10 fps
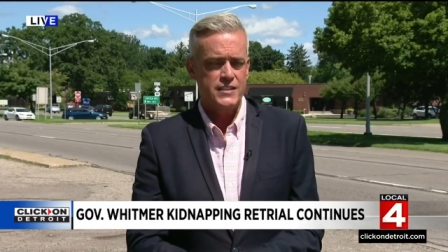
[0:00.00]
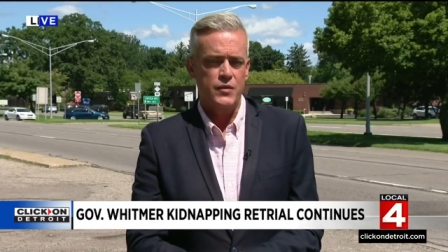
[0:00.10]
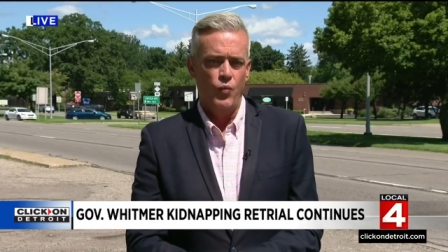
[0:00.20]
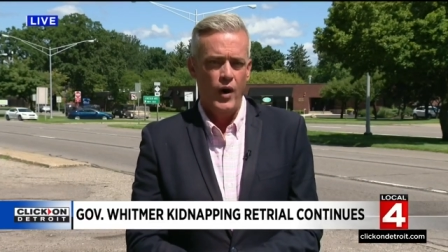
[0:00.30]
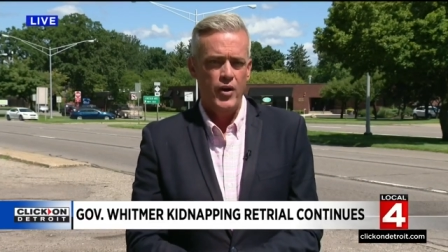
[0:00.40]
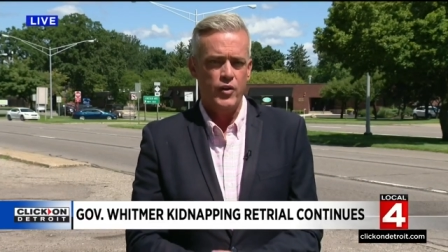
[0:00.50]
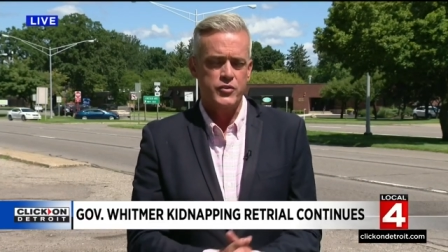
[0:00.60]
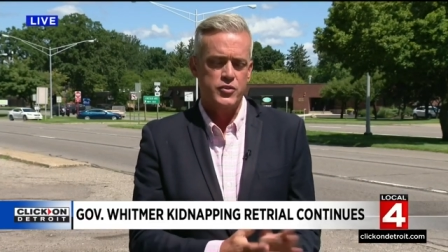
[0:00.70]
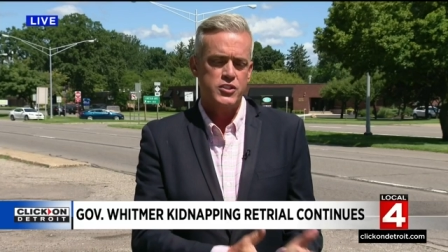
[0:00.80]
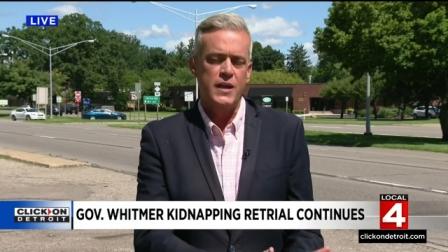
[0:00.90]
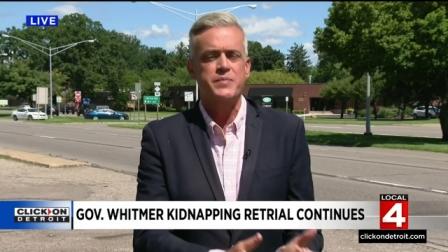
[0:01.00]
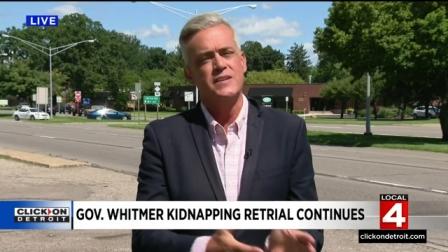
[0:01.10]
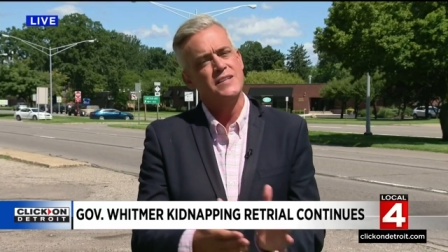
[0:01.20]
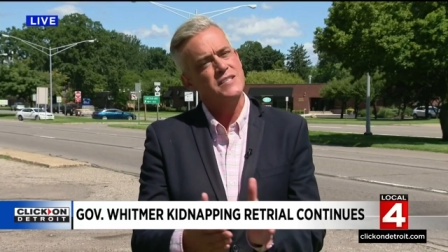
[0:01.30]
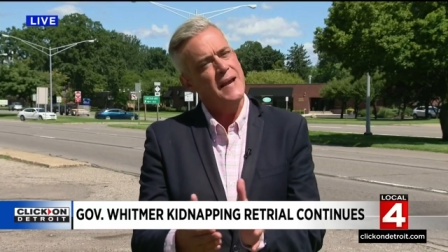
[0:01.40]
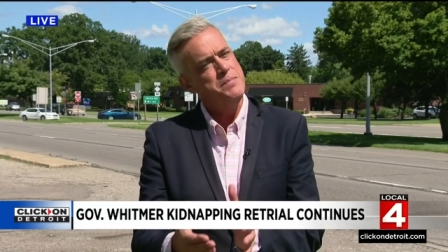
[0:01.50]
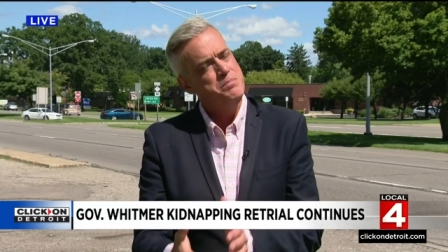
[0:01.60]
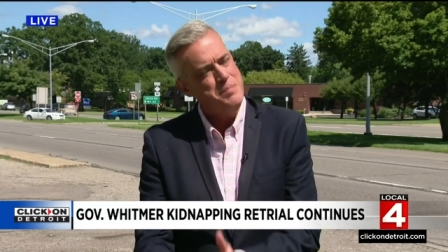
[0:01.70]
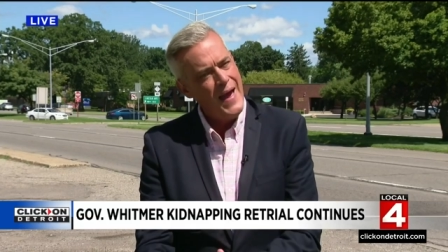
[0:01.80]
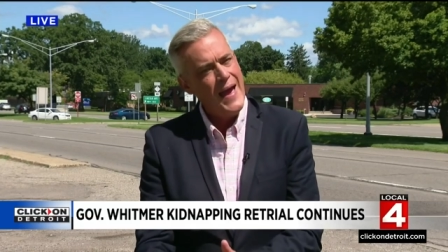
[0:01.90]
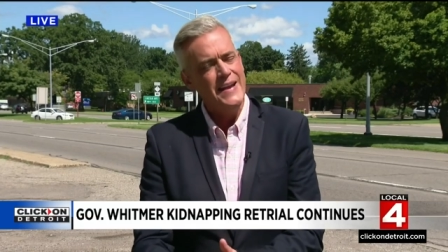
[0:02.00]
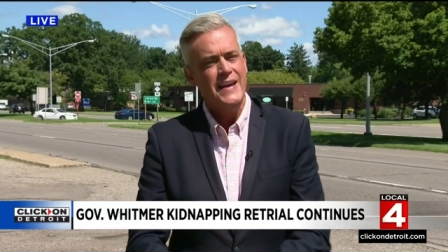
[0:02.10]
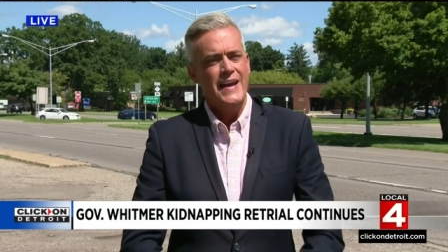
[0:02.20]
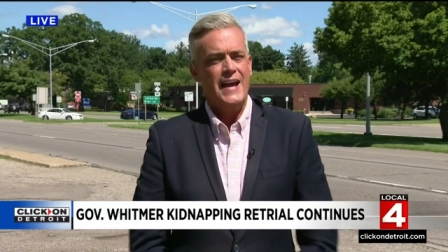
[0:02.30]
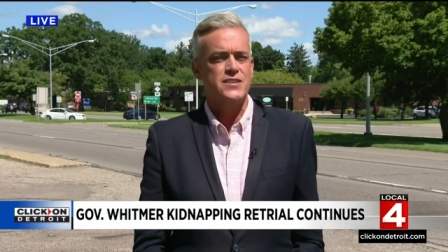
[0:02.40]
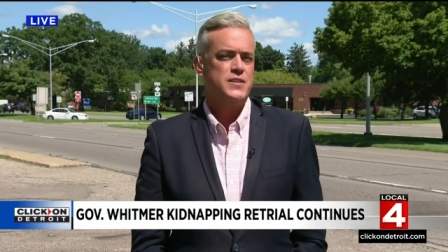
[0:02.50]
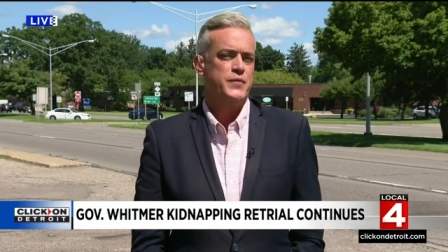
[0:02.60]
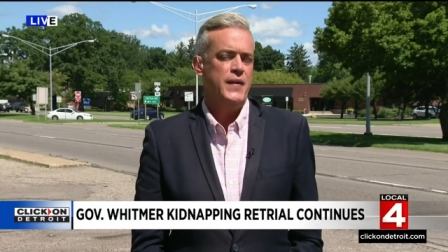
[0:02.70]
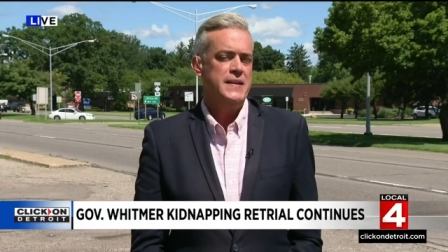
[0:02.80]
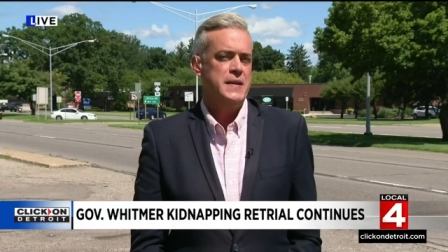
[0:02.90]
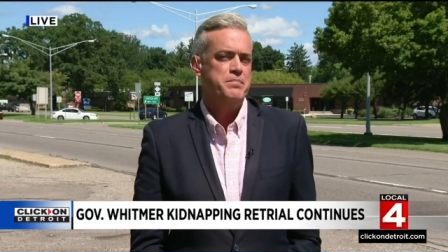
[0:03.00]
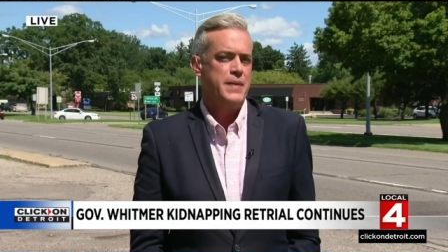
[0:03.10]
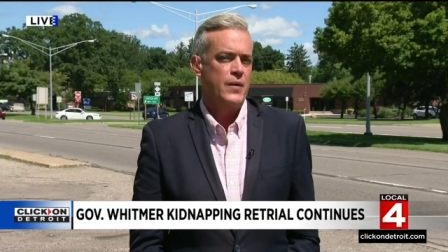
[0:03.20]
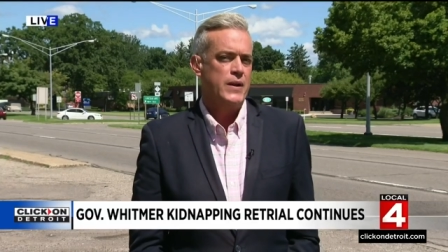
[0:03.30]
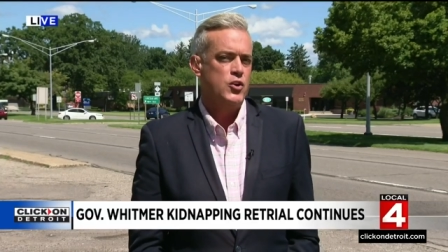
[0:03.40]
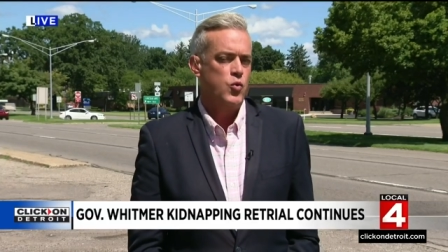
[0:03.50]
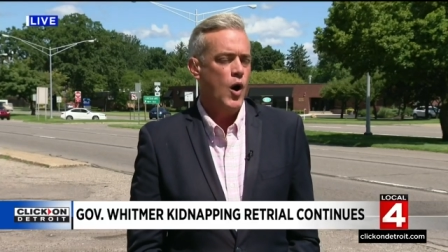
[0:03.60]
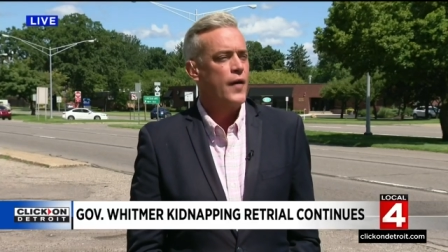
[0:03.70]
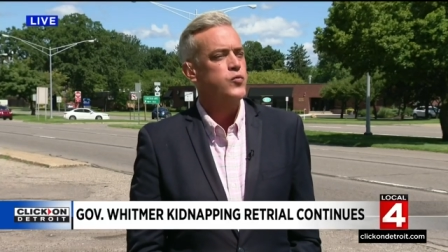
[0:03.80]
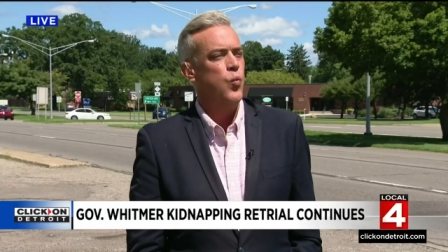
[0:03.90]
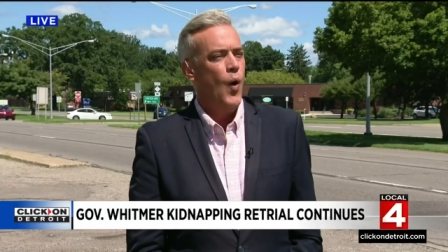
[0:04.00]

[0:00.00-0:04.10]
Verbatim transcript: and one also slept in the same bed as defendant Barry Croft.